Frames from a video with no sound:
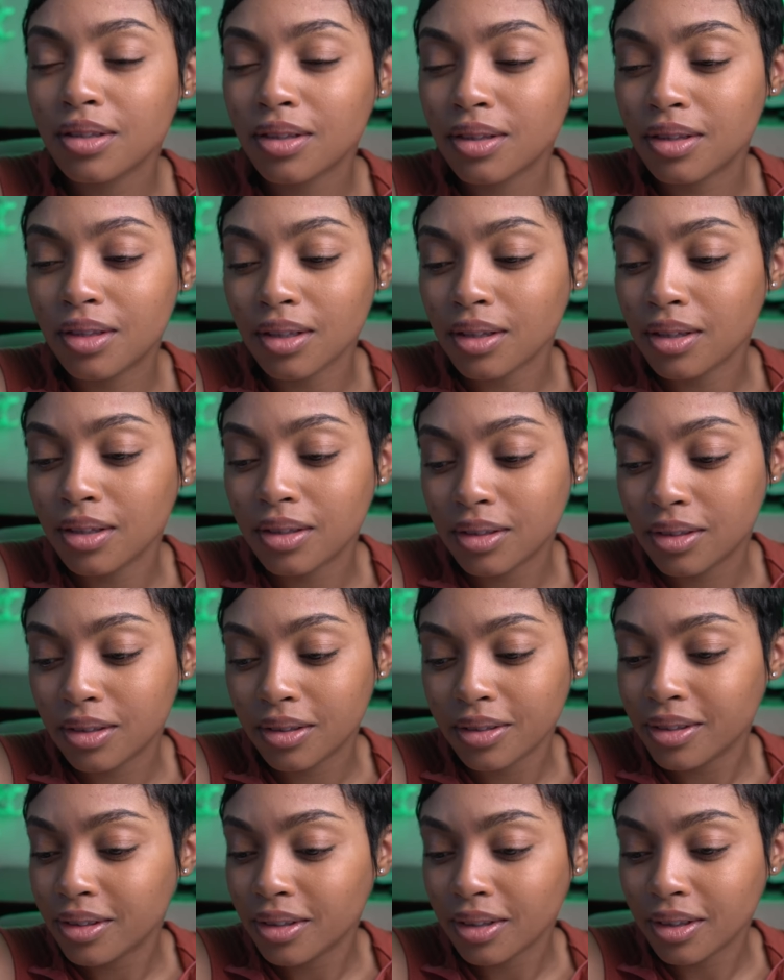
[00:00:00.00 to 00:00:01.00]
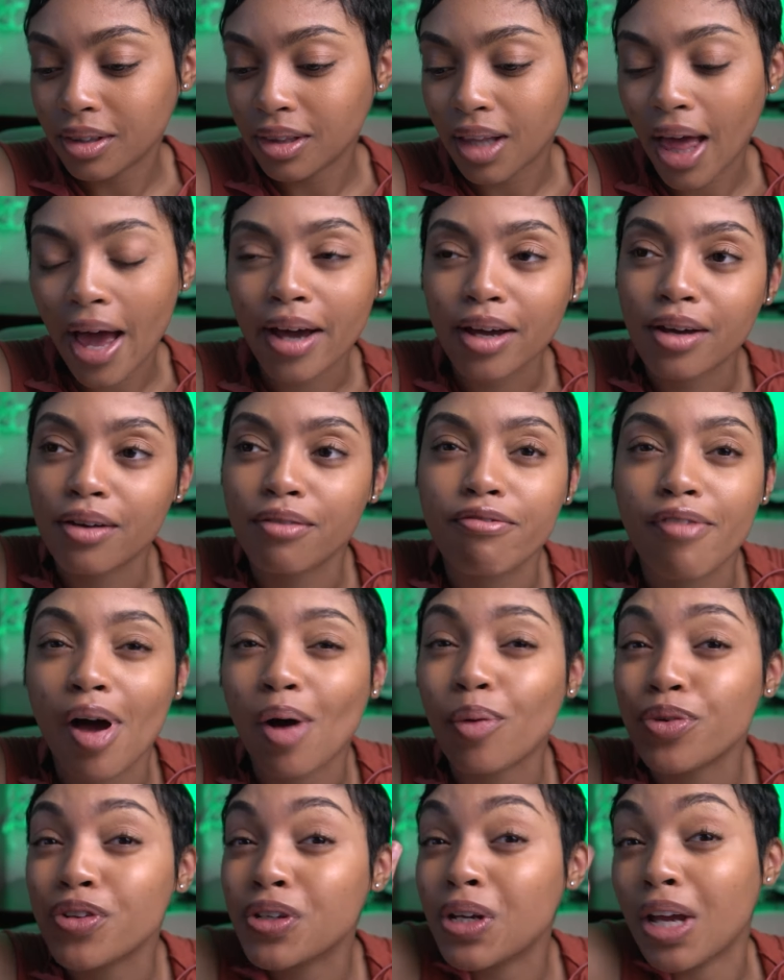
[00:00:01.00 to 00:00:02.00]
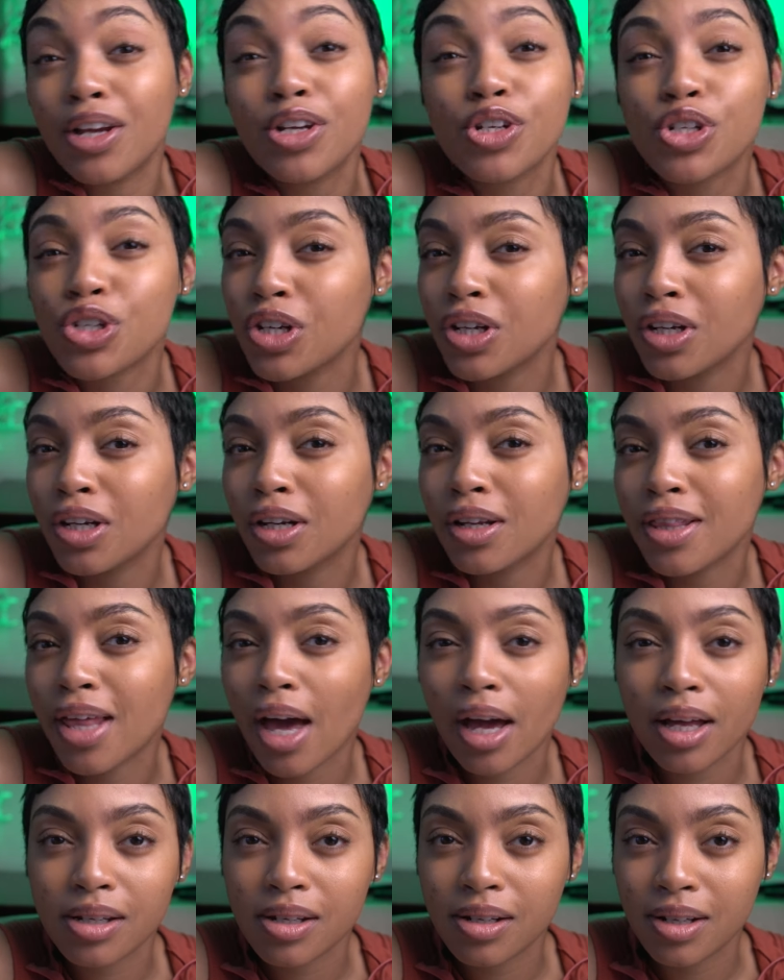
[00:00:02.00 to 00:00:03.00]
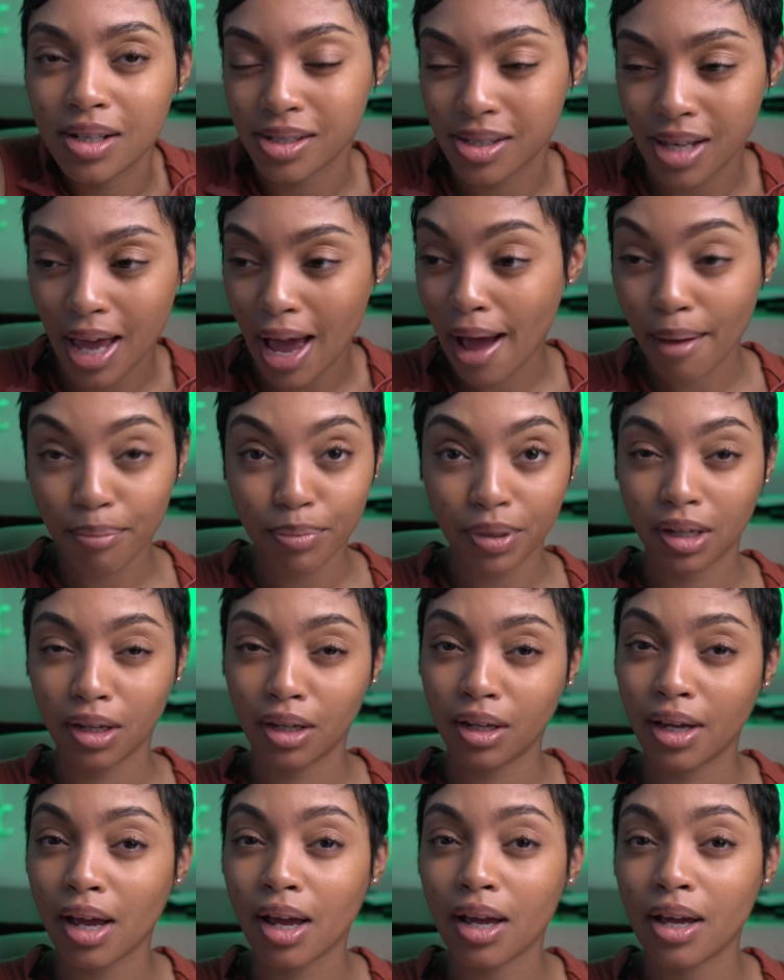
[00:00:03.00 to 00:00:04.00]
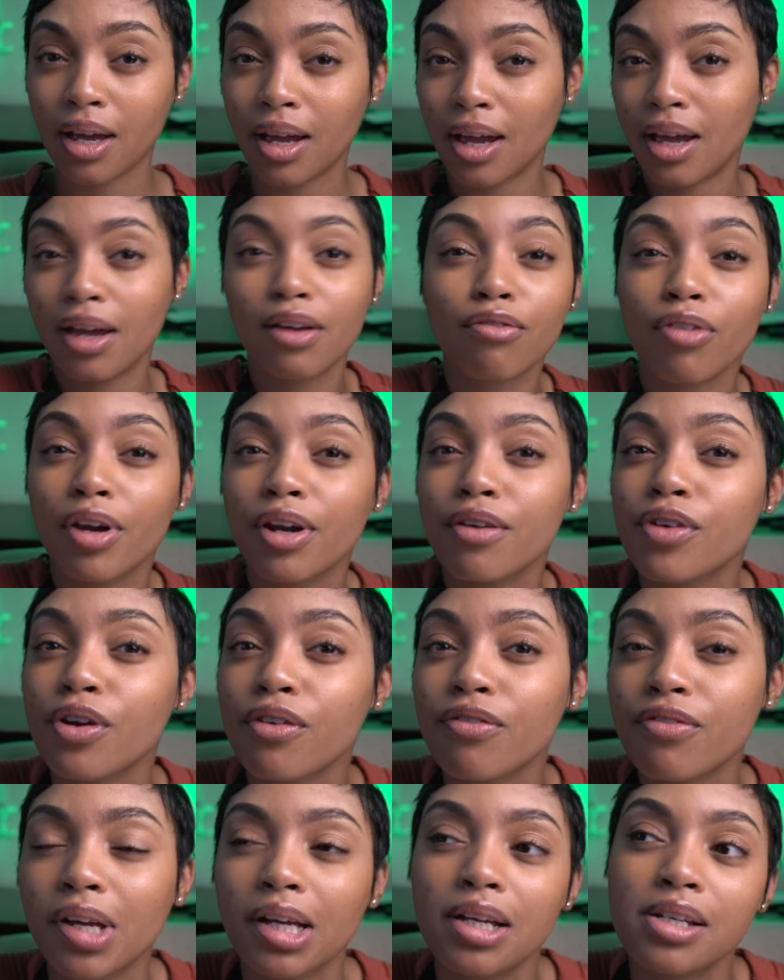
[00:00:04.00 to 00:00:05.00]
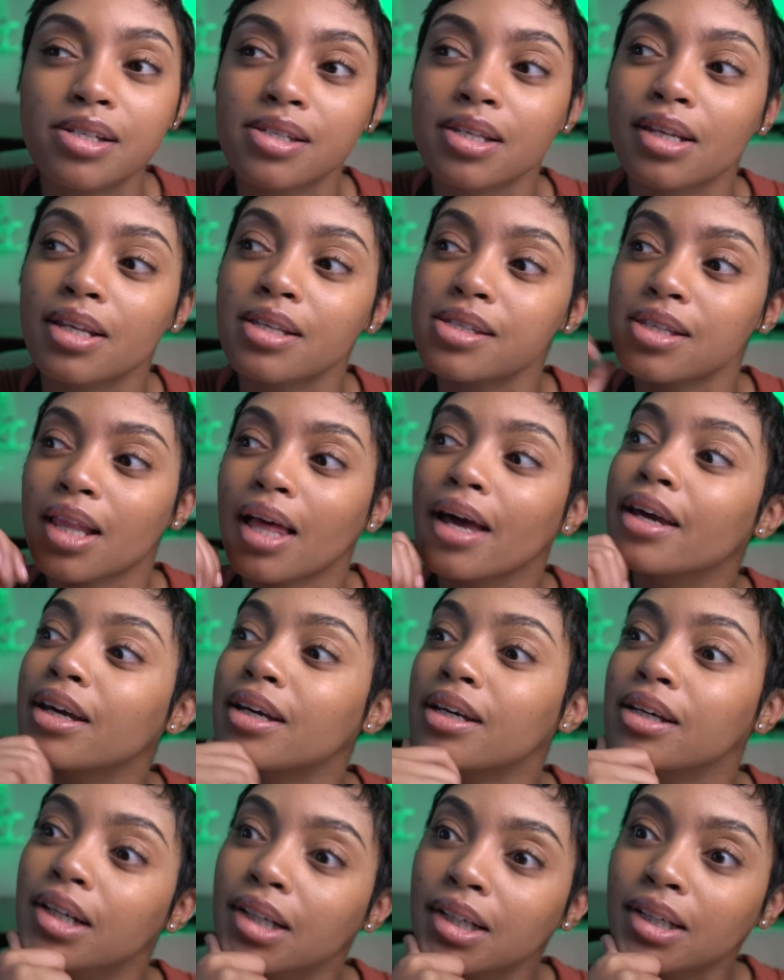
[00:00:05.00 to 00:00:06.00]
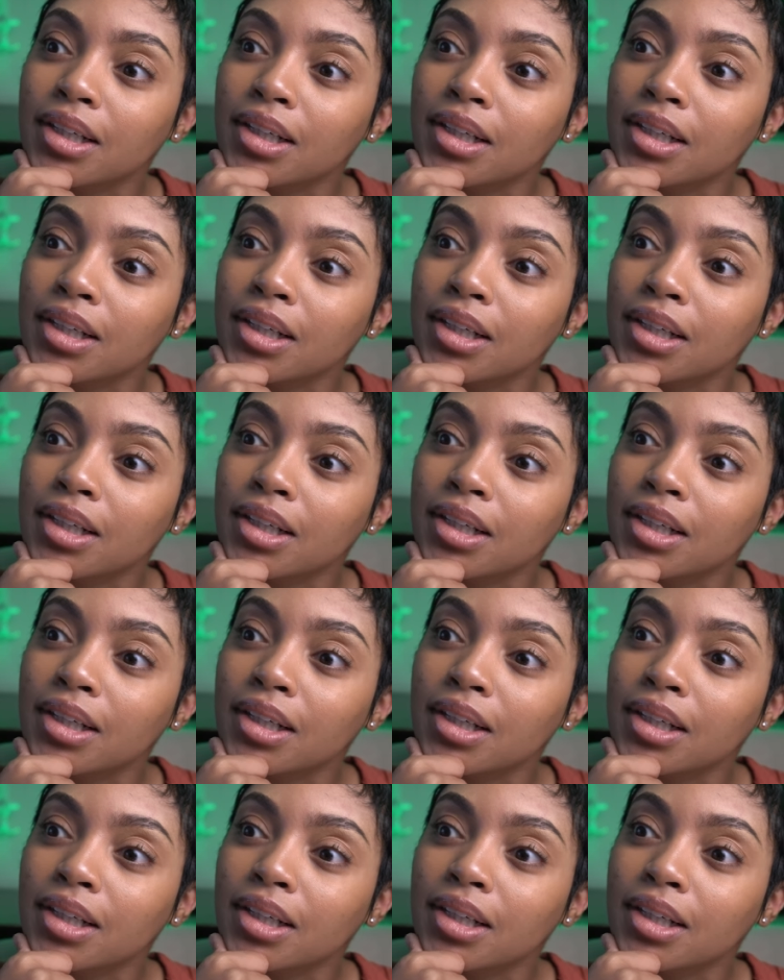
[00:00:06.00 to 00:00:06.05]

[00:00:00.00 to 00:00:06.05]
the lack of foundation that is happening in front of your face. And it's like,